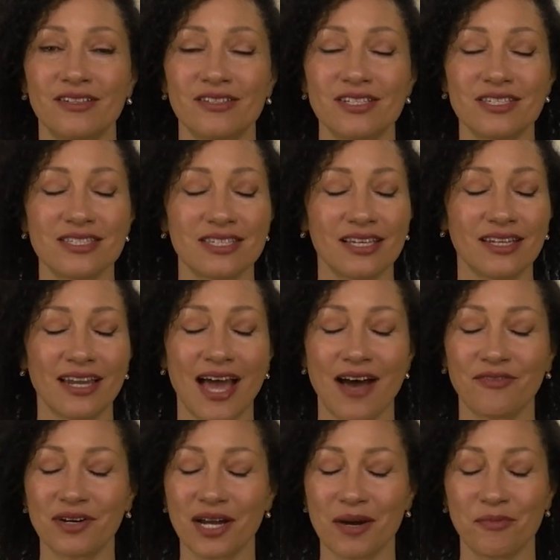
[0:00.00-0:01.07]
Just sit and
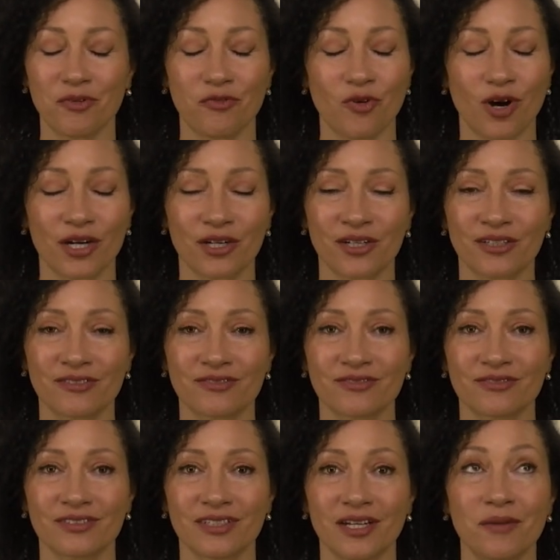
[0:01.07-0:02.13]
have a cup of water.
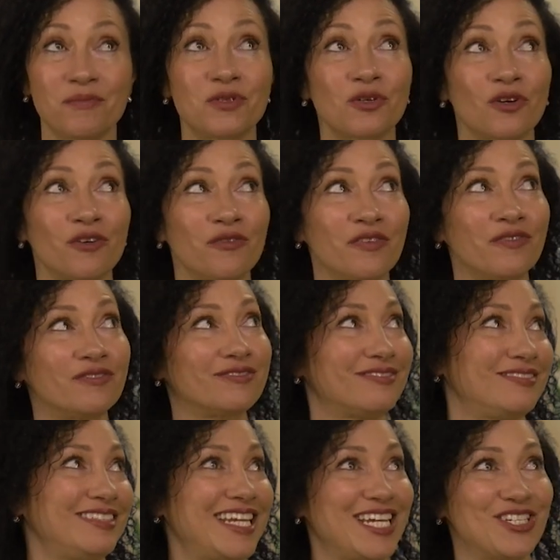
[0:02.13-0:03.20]
Observe
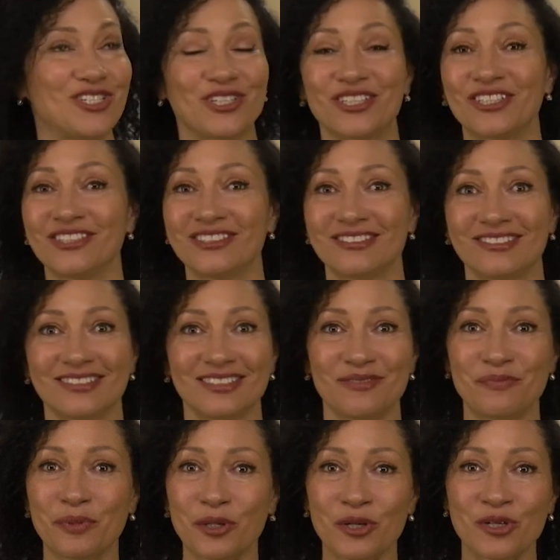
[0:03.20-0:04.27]
nature,
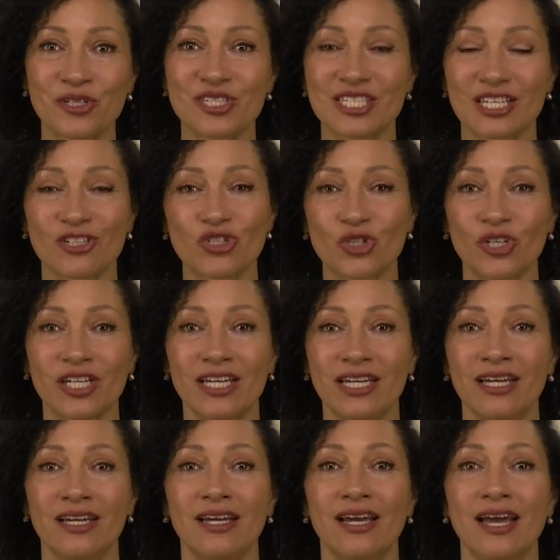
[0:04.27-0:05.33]
birds, a tree,
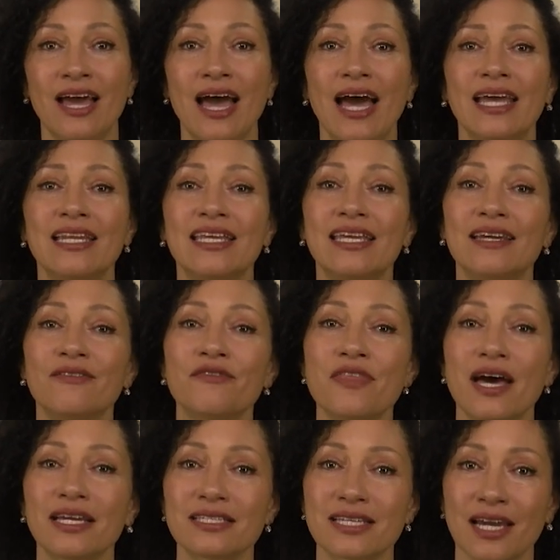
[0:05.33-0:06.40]
and give
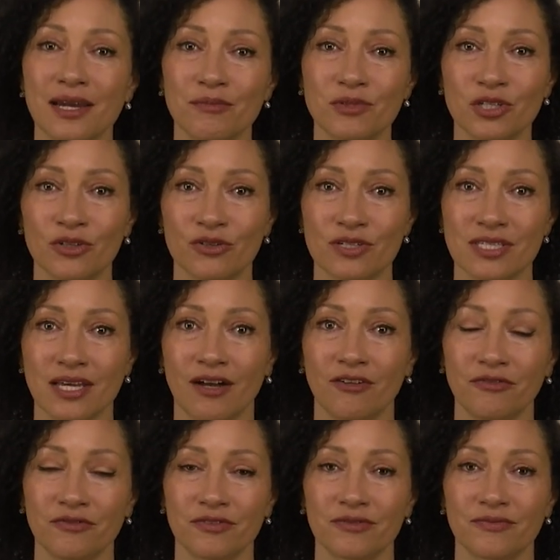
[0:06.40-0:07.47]
that time to yourself.
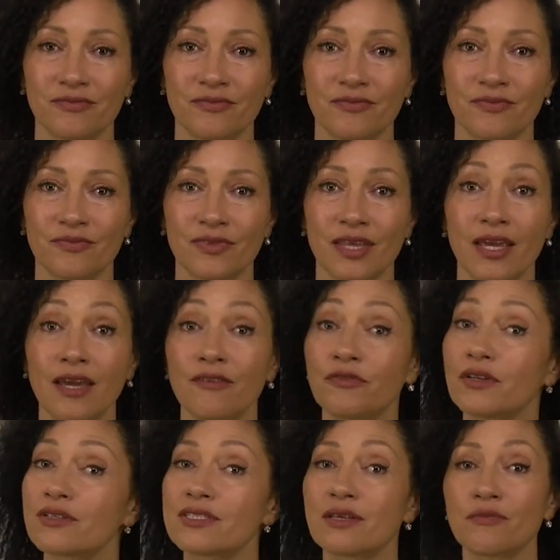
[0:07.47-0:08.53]
If
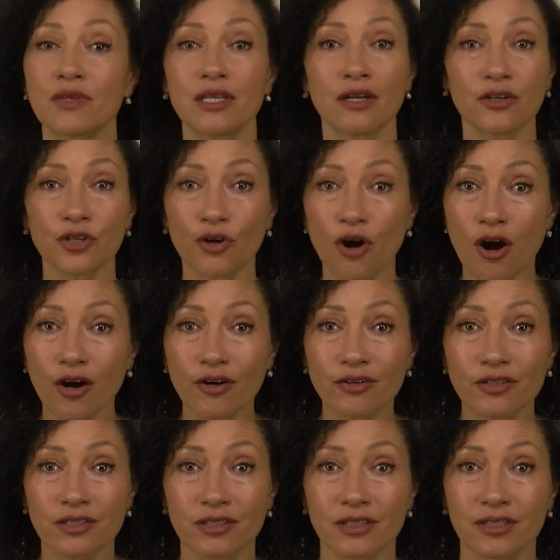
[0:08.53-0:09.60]
there's something on your
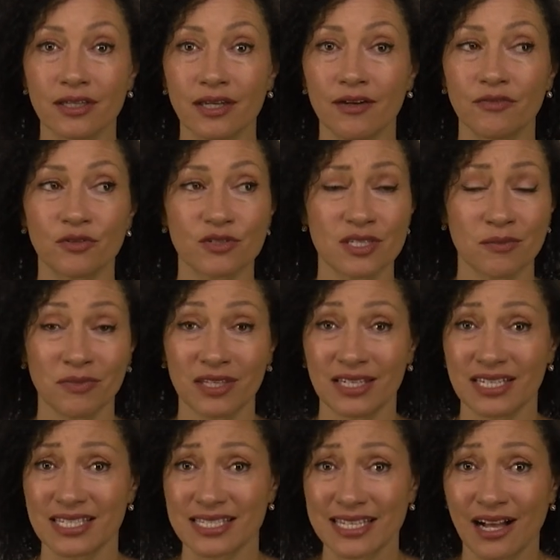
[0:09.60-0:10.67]
heart, if there's something
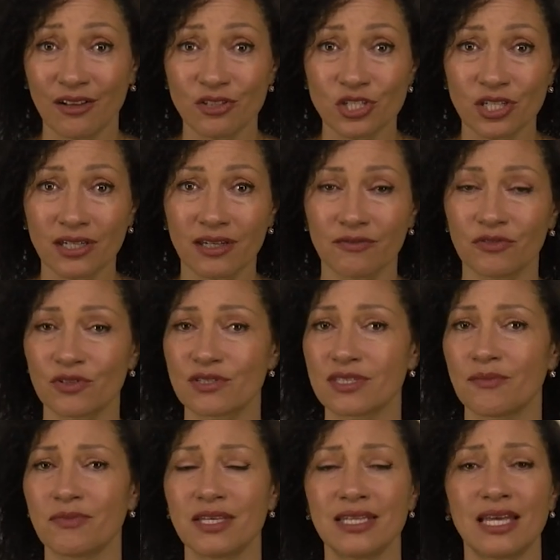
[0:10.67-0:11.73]
nostalgic, if there's
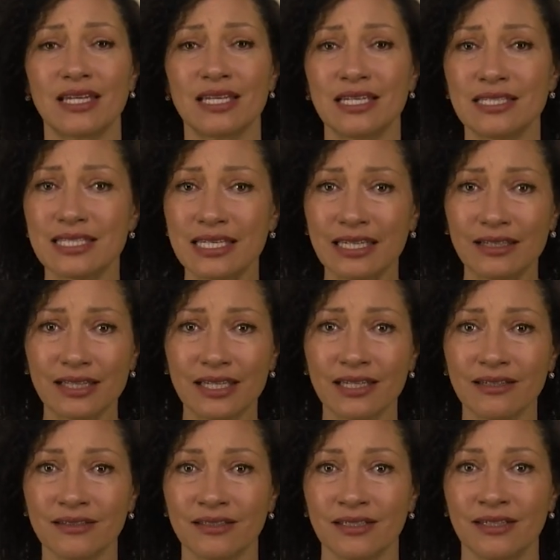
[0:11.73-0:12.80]
something that needs healing,